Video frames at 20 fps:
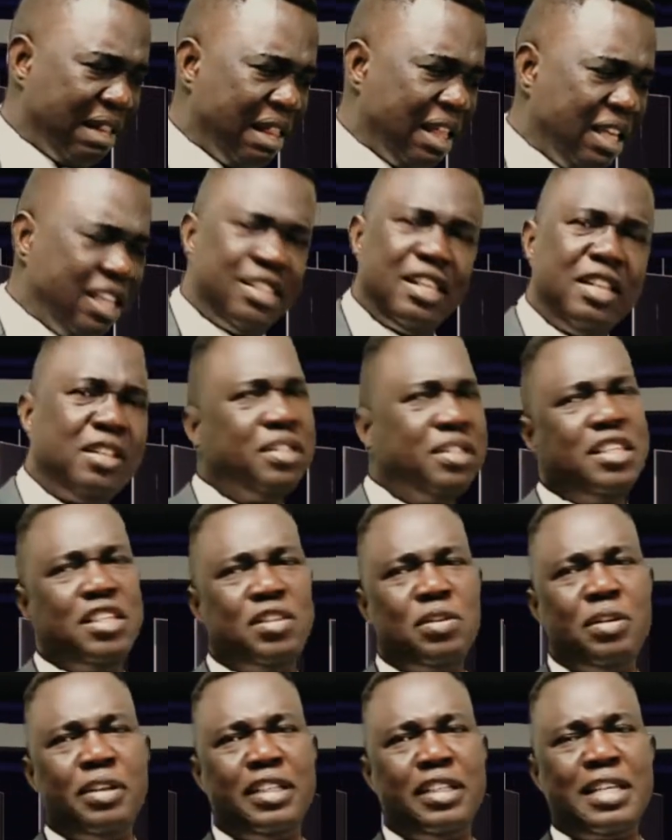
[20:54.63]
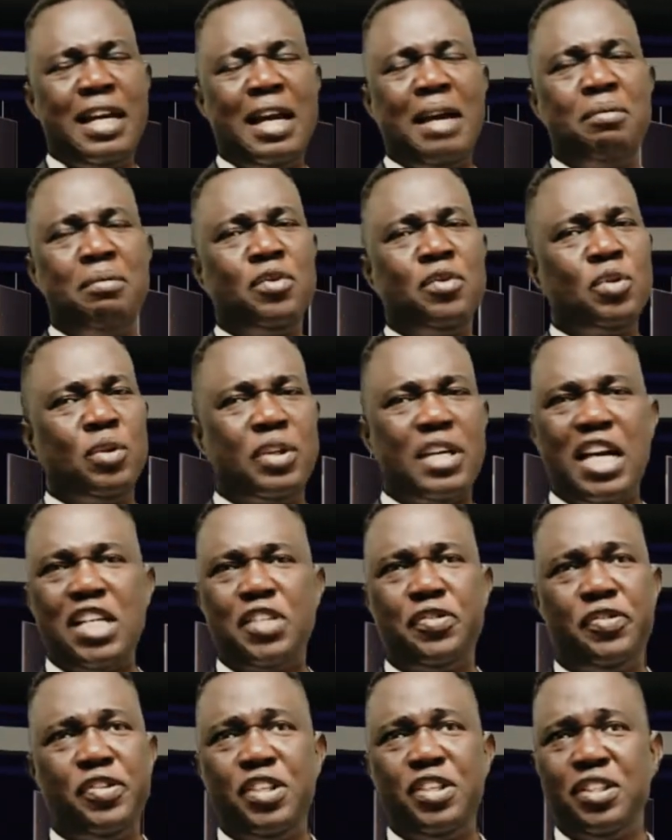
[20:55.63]
He said, this is not the time to catch
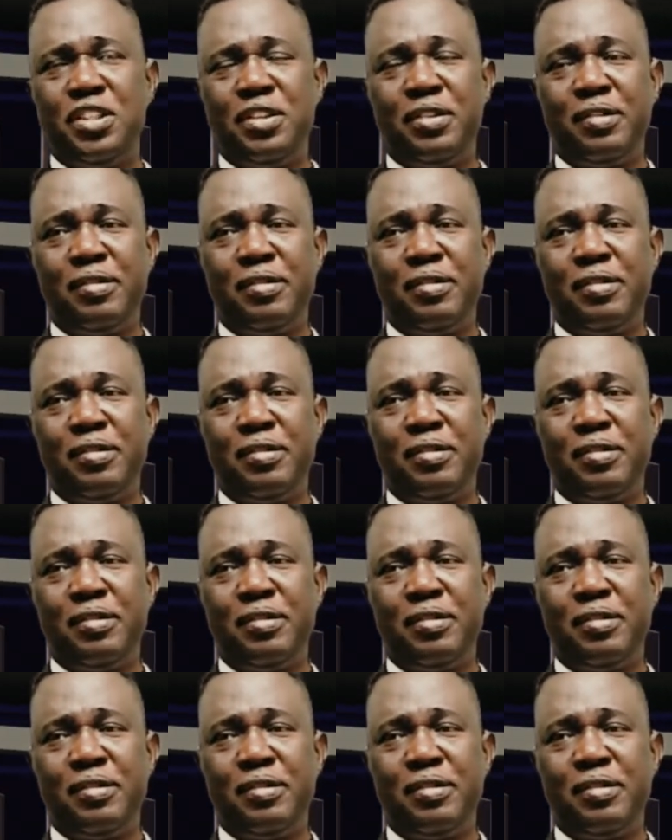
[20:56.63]
fish.